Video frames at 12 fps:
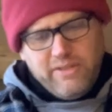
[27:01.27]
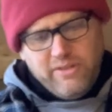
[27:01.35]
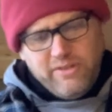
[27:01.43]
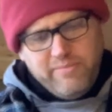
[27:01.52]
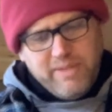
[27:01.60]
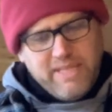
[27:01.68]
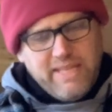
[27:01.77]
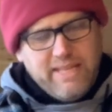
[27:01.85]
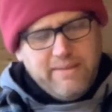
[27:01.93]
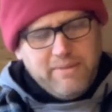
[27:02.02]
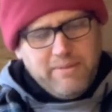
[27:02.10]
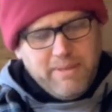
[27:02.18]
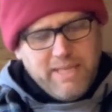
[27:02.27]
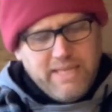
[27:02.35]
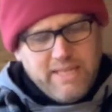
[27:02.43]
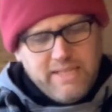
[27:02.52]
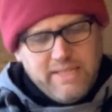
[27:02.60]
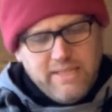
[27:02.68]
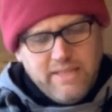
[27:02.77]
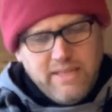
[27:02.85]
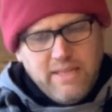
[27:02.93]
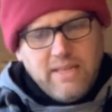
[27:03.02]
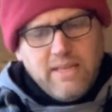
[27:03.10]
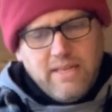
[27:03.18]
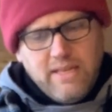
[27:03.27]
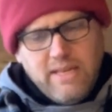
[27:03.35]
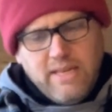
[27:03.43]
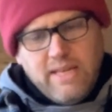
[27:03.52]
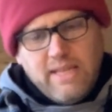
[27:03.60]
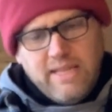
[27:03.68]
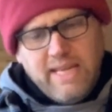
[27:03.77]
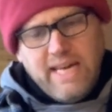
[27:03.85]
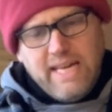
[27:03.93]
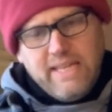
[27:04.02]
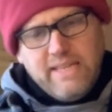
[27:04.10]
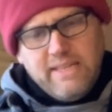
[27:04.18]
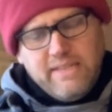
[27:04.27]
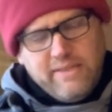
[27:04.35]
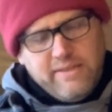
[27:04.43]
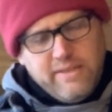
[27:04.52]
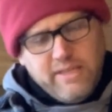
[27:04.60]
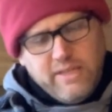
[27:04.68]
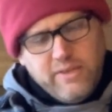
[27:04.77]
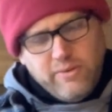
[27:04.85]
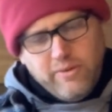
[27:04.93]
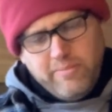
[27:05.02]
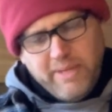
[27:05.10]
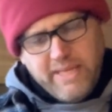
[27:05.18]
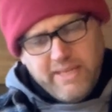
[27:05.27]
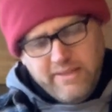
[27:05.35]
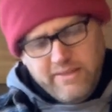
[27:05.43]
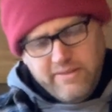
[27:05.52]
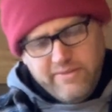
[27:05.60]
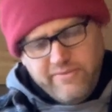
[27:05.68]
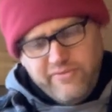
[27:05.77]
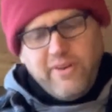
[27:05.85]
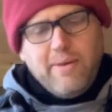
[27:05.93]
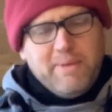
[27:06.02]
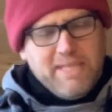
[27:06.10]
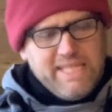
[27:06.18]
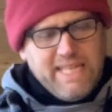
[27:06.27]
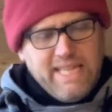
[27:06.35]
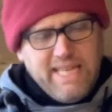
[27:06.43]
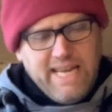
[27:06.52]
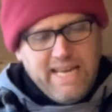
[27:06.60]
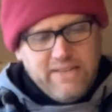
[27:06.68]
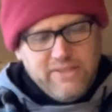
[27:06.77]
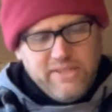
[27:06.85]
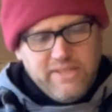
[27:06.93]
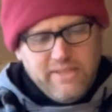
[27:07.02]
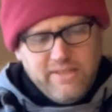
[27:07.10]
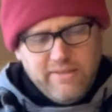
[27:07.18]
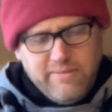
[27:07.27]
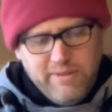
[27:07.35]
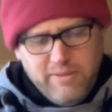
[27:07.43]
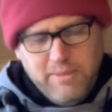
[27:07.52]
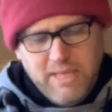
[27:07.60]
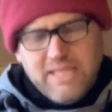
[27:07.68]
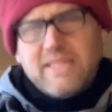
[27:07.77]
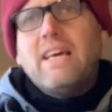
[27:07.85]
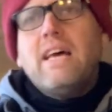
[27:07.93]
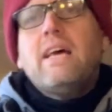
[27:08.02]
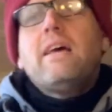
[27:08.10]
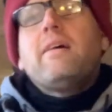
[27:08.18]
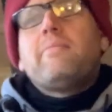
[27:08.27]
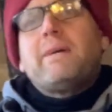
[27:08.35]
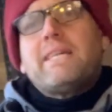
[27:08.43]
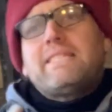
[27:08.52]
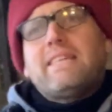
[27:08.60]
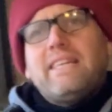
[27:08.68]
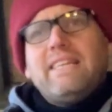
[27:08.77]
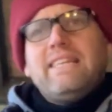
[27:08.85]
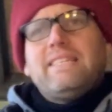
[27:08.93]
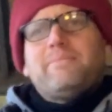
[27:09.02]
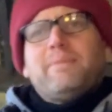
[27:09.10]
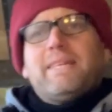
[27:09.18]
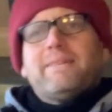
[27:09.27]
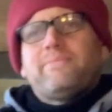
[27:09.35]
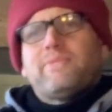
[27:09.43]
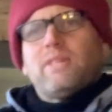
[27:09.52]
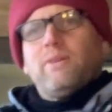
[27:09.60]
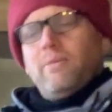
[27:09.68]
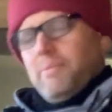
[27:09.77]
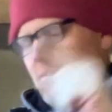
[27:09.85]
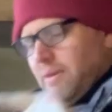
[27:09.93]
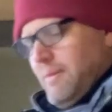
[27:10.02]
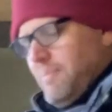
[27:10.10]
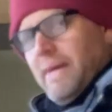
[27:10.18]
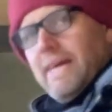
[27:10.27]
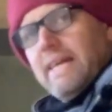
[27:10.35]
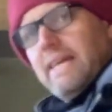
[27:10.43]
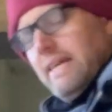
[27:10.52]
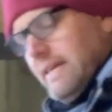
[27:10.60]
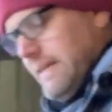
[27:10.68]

should have been in that empty box. That is the doorbell from inside the house, which means my son needs me, so I'll be right back.